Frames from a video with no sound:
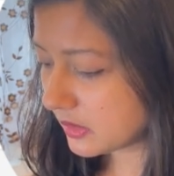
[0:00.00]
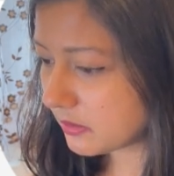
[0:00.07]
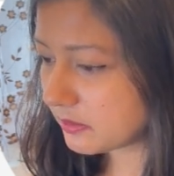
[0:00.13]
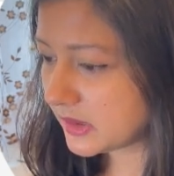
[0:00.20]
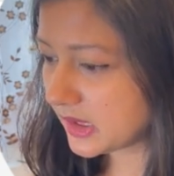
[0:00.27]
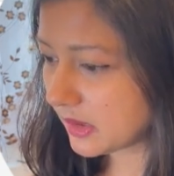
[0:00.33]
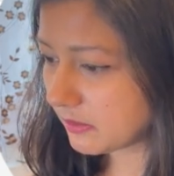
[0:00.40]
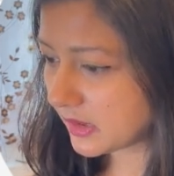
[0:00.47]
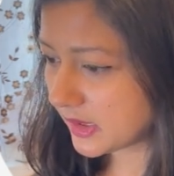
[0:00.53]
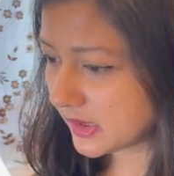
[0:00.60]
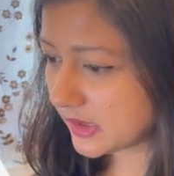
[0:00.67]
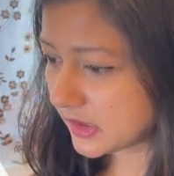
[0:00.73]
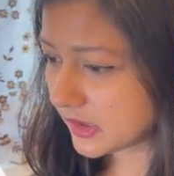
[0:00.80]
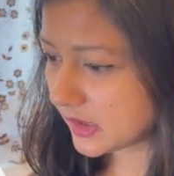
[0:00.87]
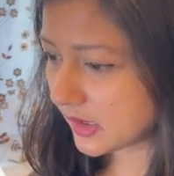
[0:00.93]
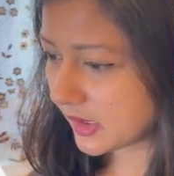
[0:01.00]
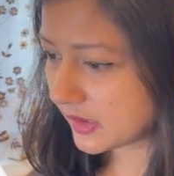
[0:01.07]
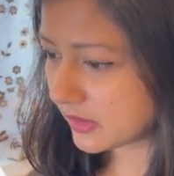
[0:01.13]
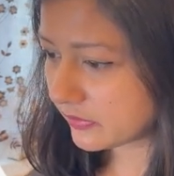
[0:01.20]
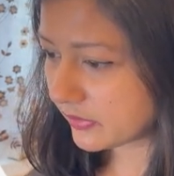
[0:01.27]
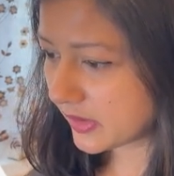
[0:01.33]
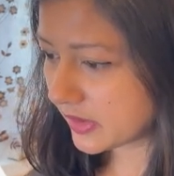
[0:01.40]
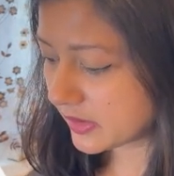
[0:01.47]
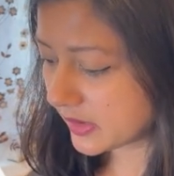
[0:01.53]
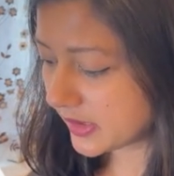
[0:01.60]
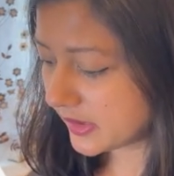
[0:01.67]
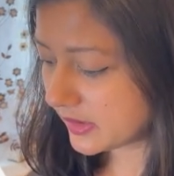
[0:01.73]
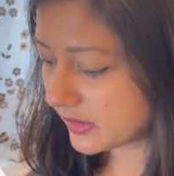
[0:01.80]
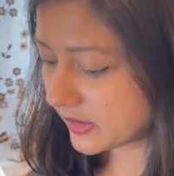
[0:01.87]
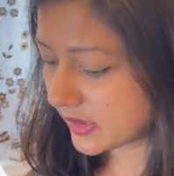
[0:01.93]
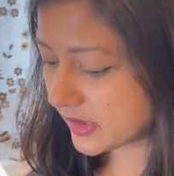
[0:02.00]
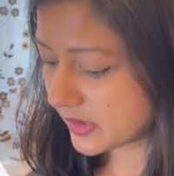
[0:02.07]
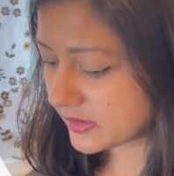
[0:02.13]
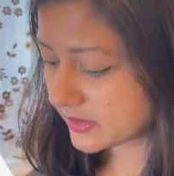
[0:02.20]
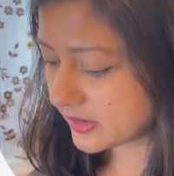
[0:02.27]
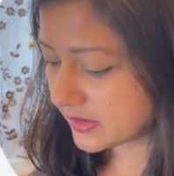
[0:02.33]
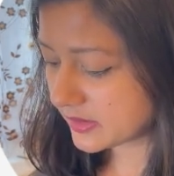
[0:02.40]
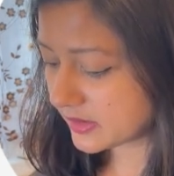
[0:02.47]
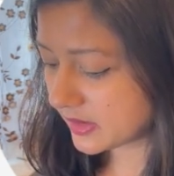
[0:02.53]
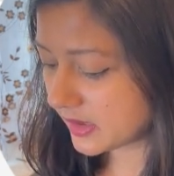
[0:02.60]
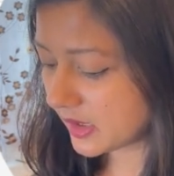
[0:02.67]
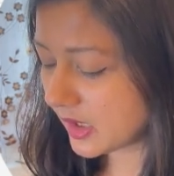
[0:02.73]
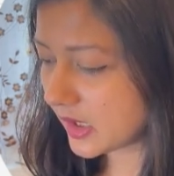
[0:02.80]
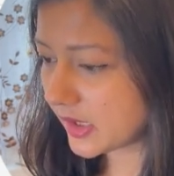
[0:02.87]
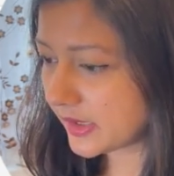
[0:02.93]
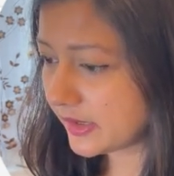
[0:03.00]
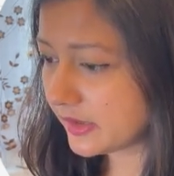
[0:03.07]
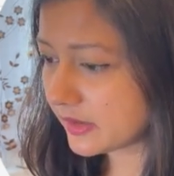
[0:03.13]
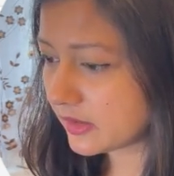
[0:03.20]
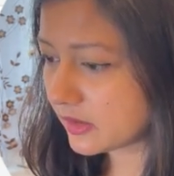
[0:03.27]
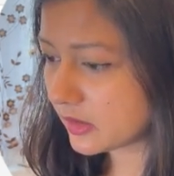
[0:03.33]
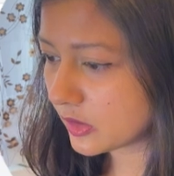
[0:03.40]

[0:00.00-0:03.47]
BMI, and if I write it as, let's say, height